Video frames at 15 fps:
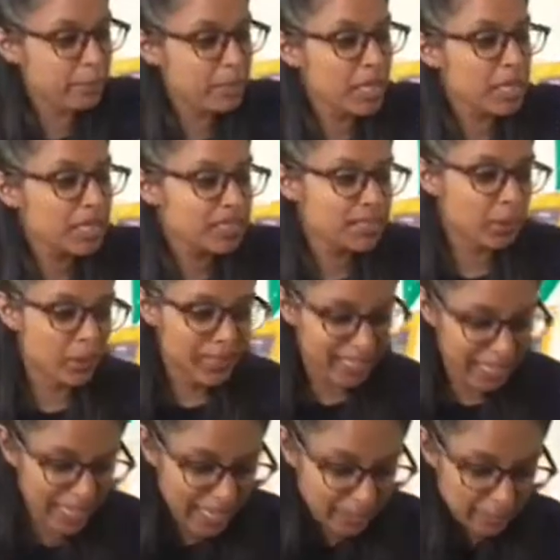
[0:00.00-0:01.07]
So
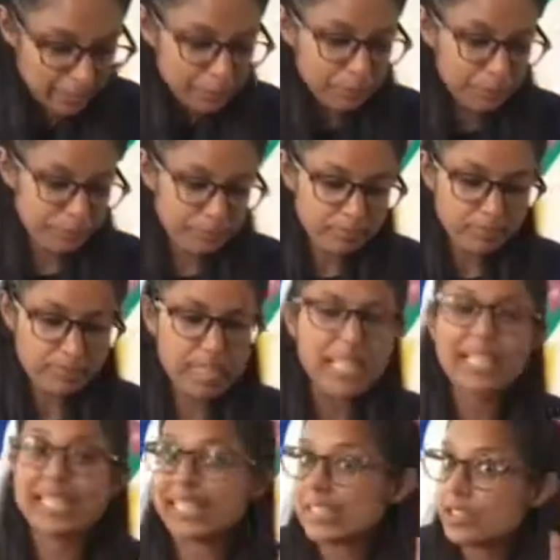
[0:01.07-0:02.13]
again,
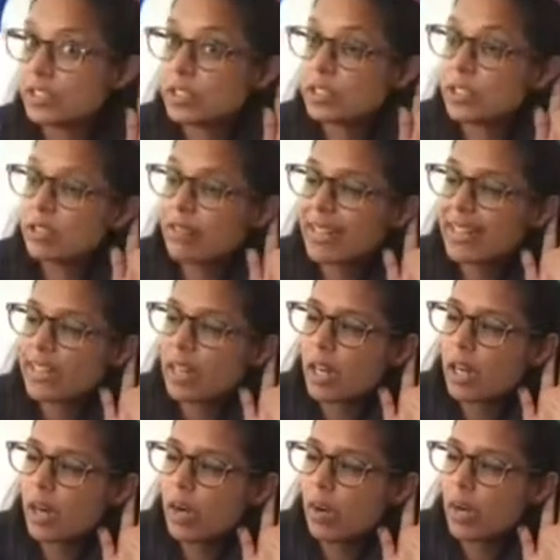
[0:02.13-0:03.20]
listen to your
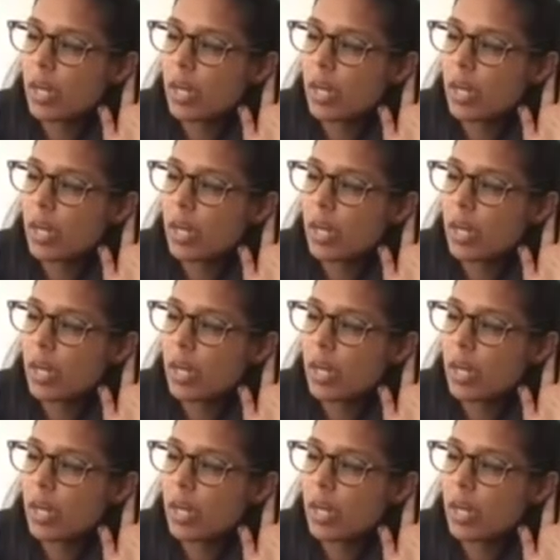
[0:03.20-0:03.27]
adult.